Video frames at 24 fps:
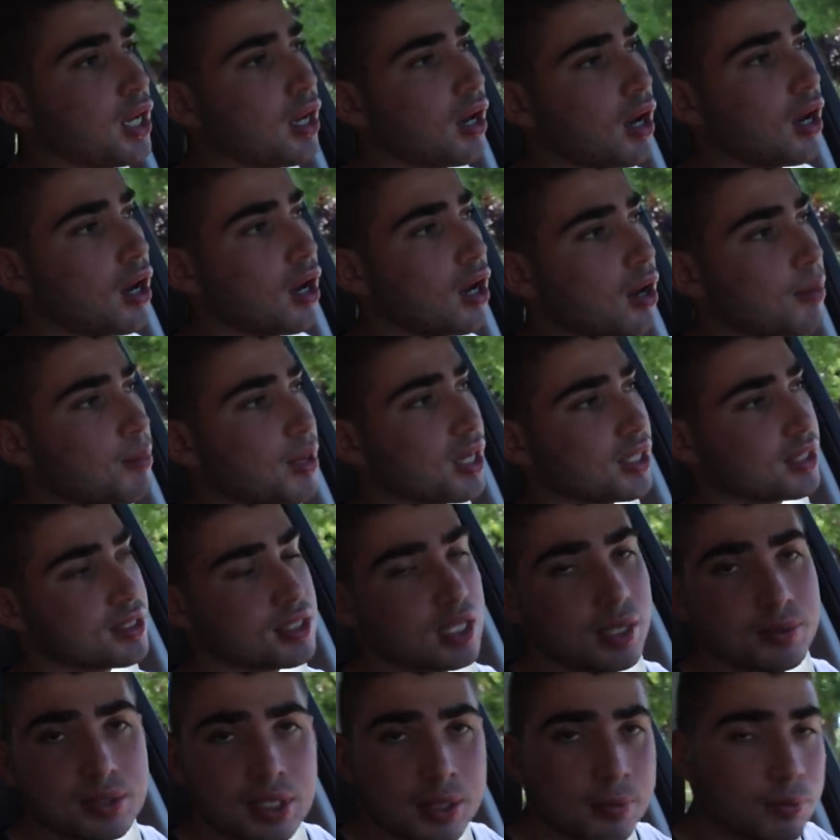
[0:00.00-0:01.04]
But at the
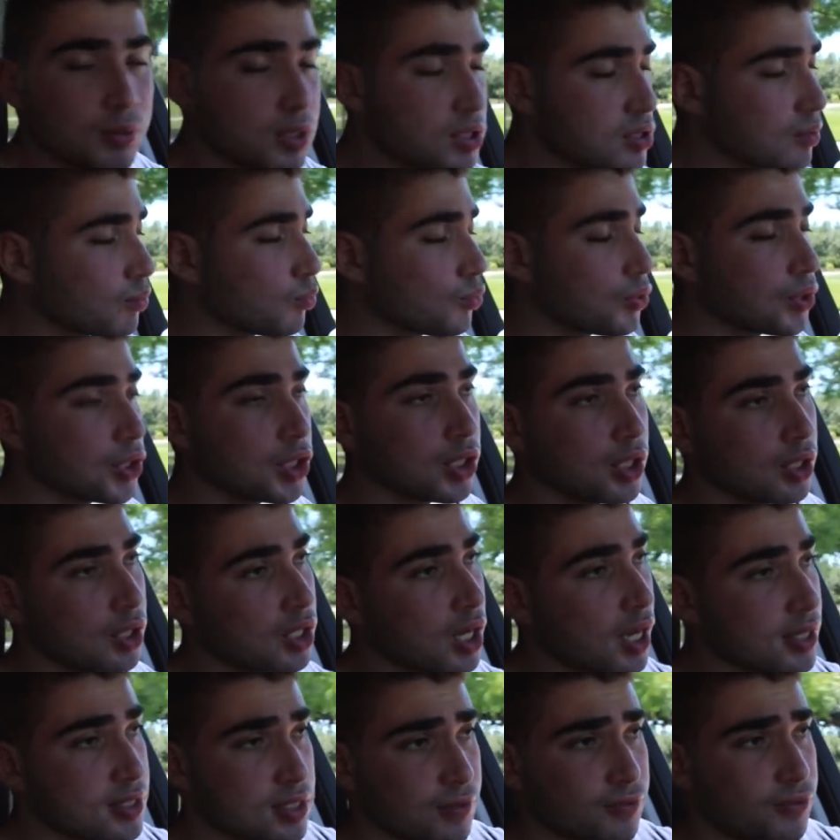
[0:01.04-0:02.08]
same time, it'd be some really good
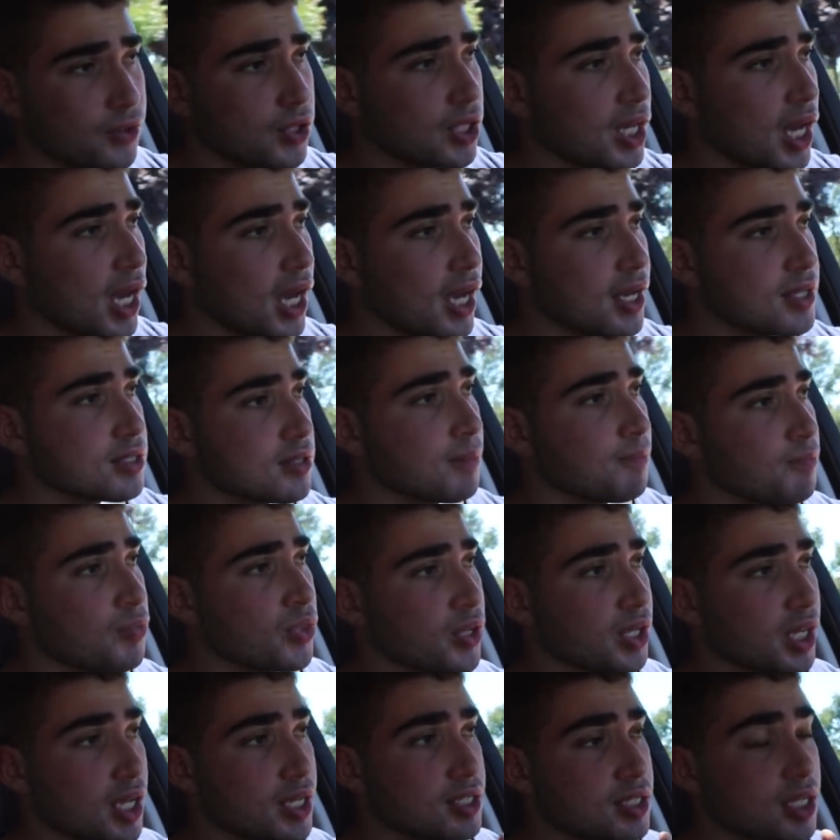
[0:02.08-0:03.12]
content for you guys
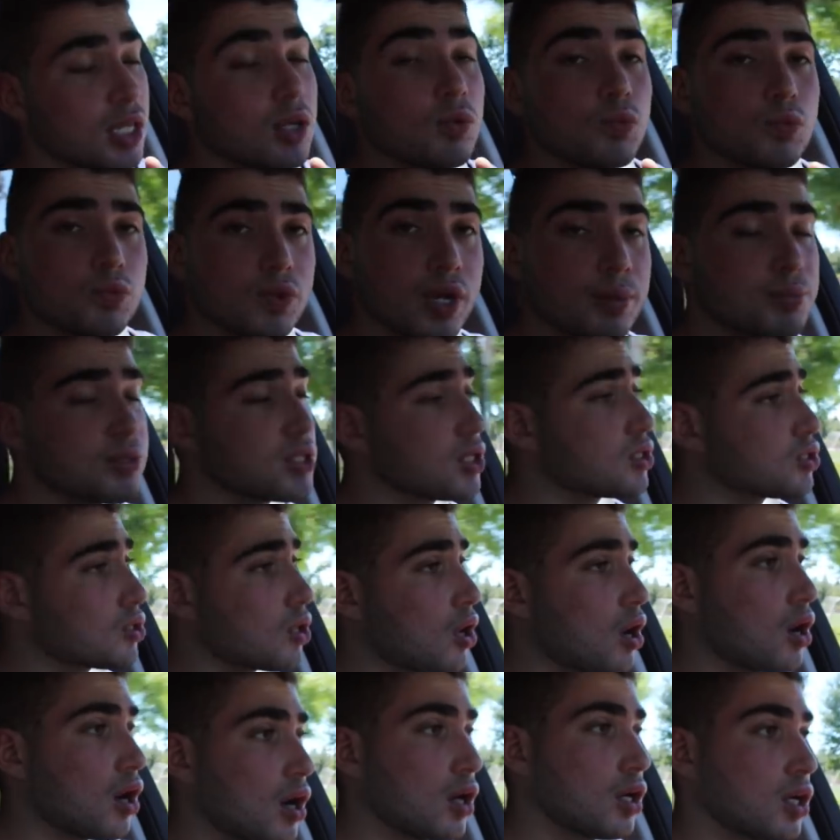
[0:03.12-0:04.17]
because he rips his
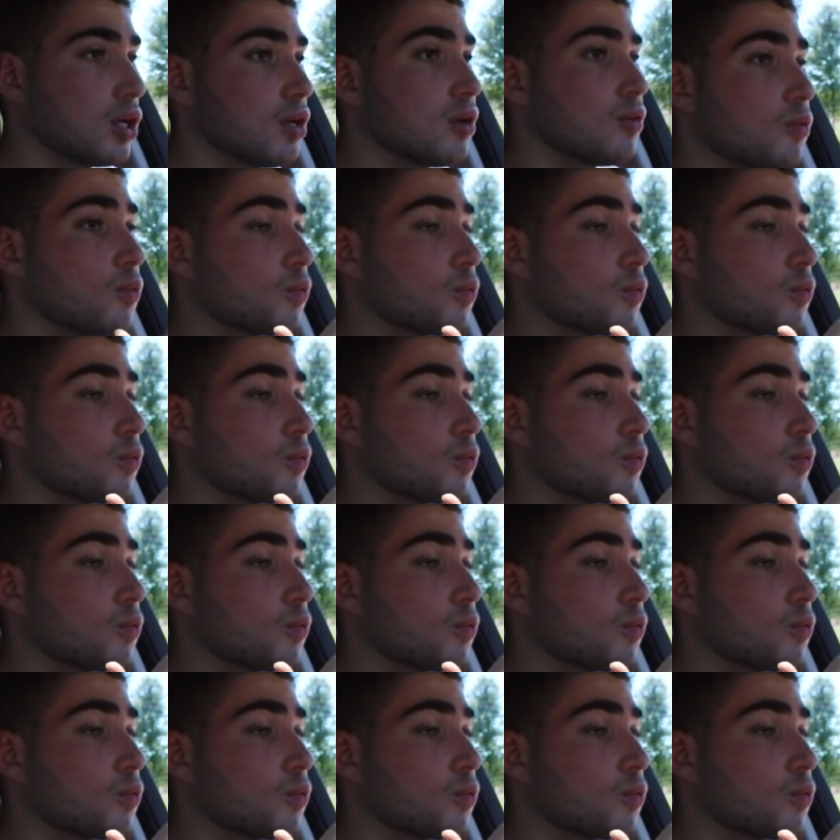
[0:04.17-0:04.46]
car.